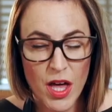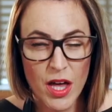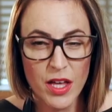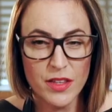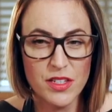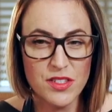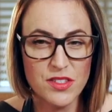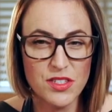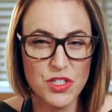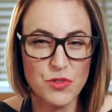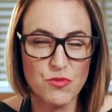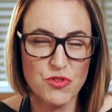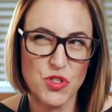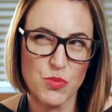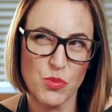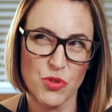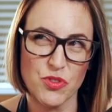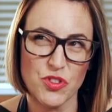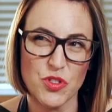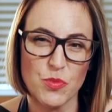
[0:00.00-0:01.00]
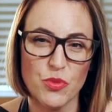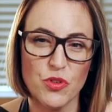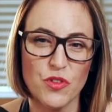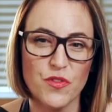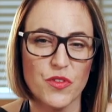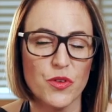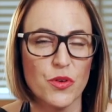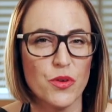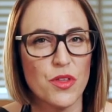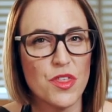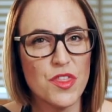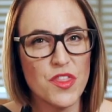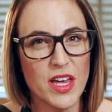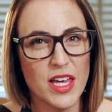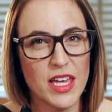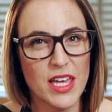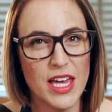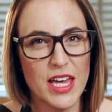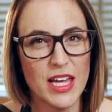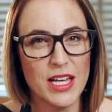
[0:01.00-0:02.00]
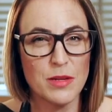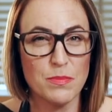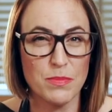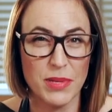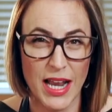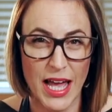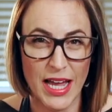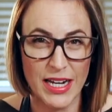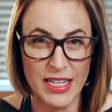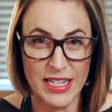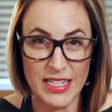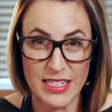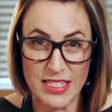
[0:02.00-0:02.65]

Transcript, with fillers: And this is responsible for thinking, planning,